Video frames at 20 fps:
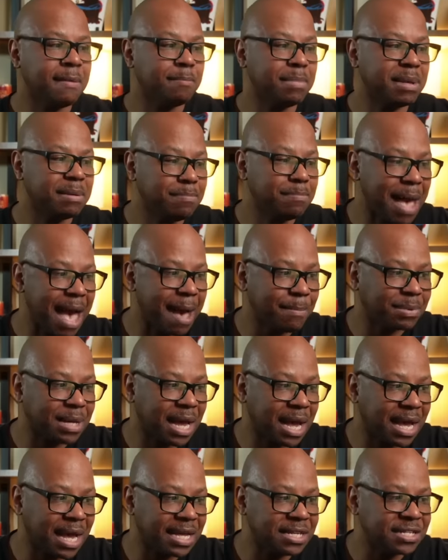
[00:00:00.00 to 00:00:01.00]
Be
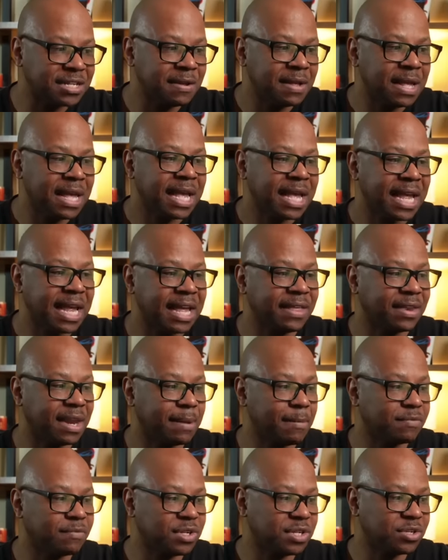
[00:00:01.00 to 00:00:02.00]
baptized in the
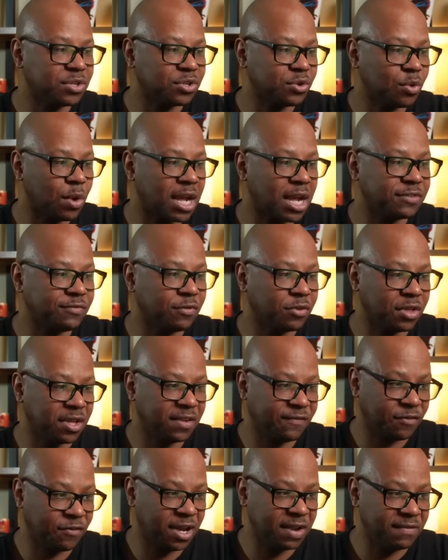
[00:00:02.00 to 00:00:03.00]
name of Jesus Christ for the
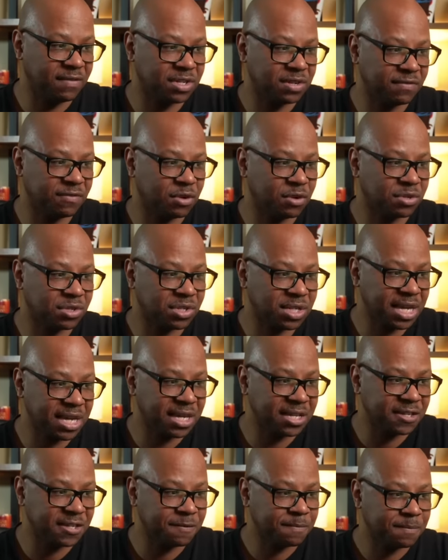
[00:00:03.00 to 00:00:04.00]
forgiveness of your
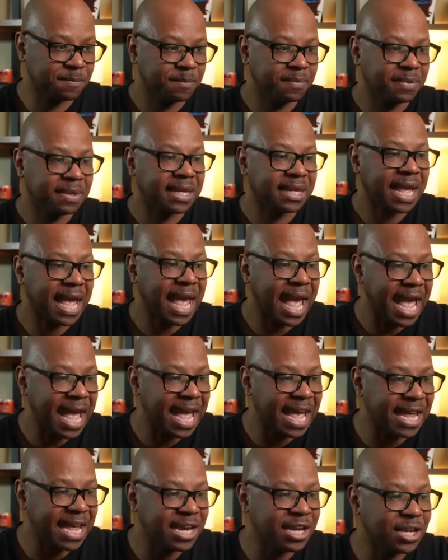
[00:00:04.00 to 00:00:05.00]
sins,
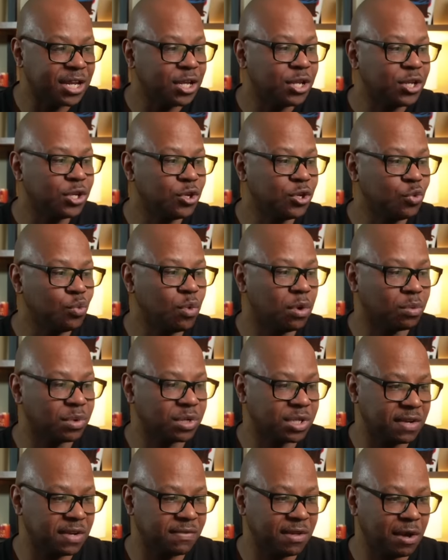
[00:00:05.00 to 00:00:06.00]
and you will
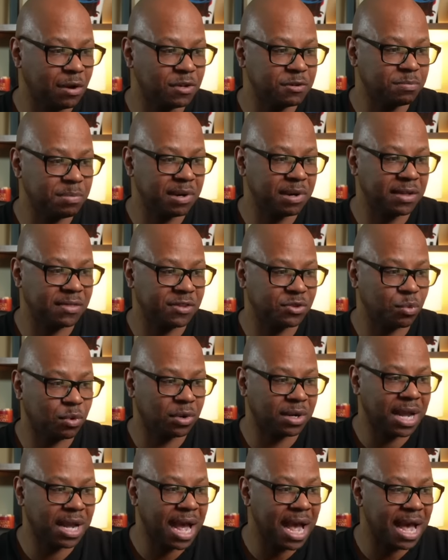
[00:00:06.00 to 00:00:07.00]
receive the Holy Spirit. And this
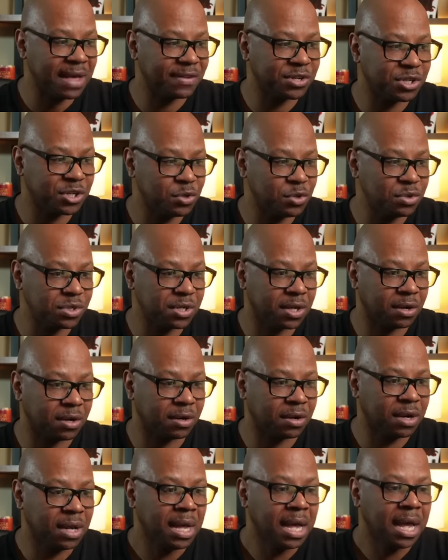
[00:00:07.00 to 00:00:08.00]
word Kai that's used
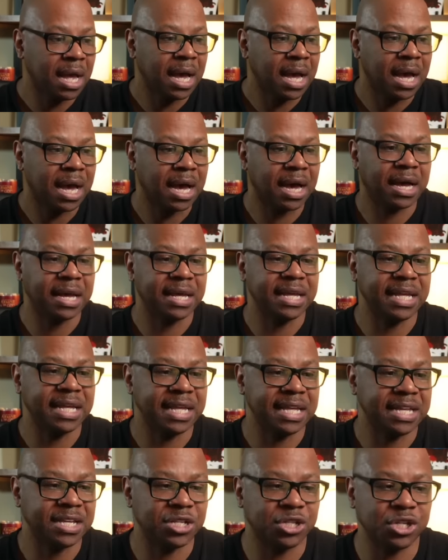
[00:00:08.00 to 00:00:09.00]
here uh,
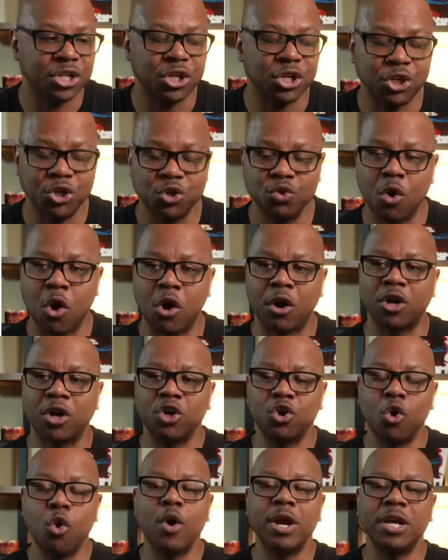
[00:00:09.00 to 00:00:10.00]
is you are
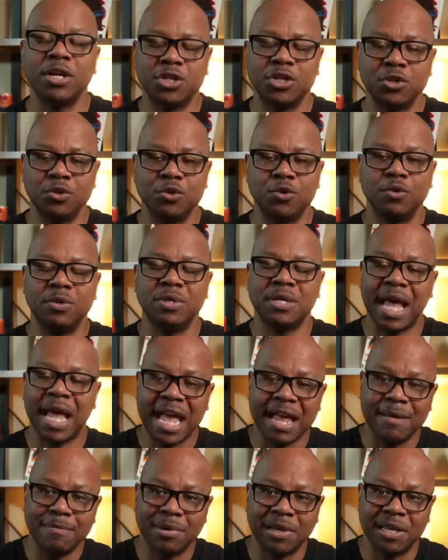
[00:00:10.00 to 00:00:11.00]
going to,
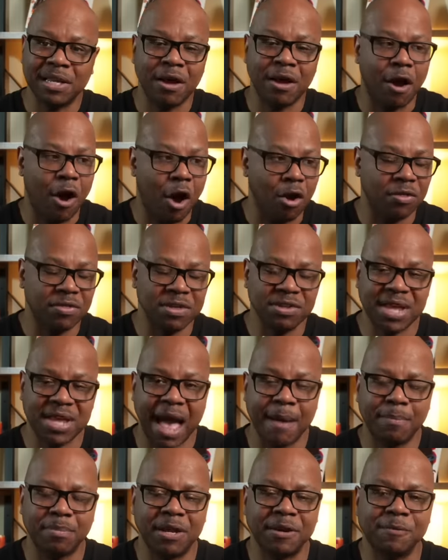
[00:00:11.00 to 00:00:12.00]
namely, all of these
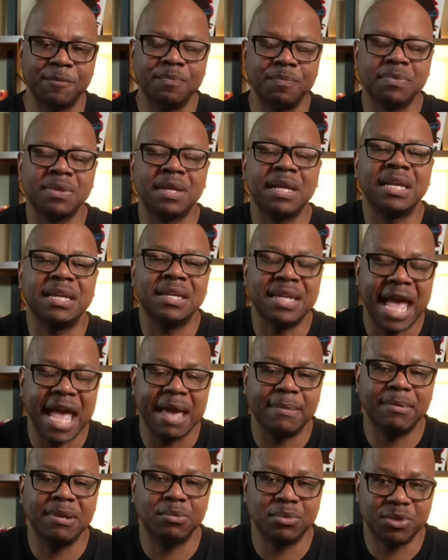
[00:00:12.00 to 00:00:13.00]
happening,
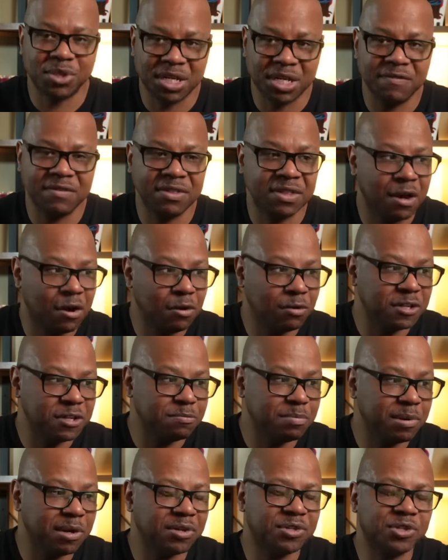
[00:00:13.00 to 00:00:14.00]
namely receiving the Holy
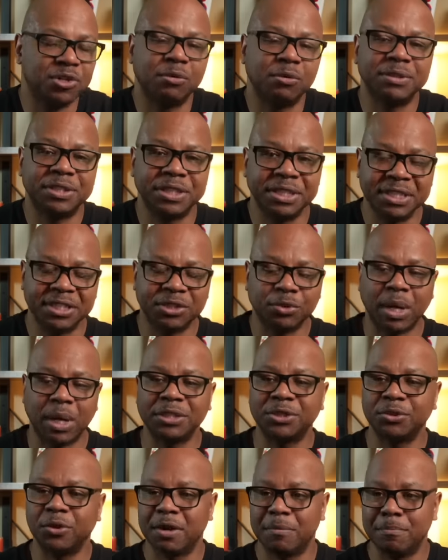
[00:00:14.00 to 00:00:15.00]
Spirit. So Jesus Christ
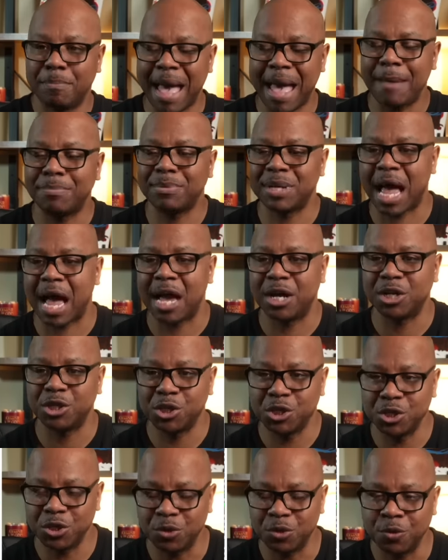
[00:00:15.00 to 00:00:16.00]
is going to baptize
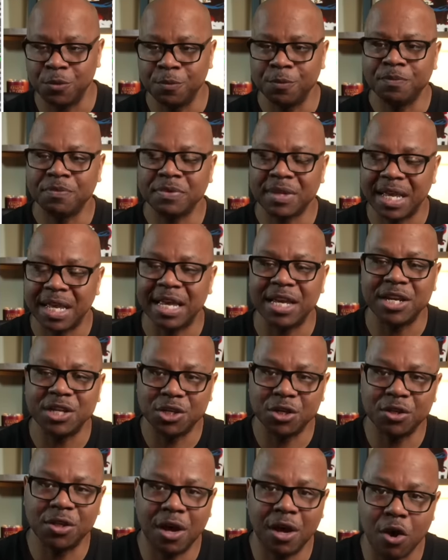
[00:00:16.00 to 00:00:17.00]
you
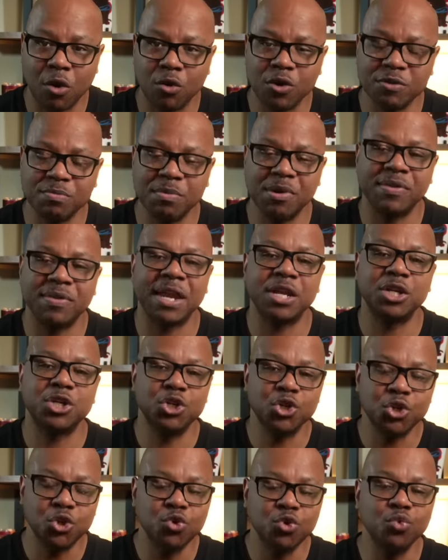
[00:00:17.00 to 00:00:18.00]
into the Holy Spirit. That
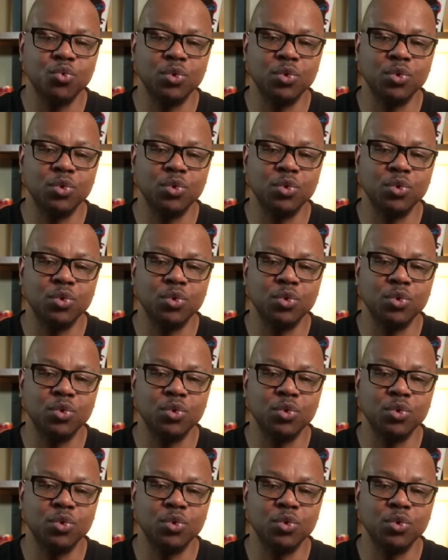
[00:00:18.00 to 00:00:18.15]
is you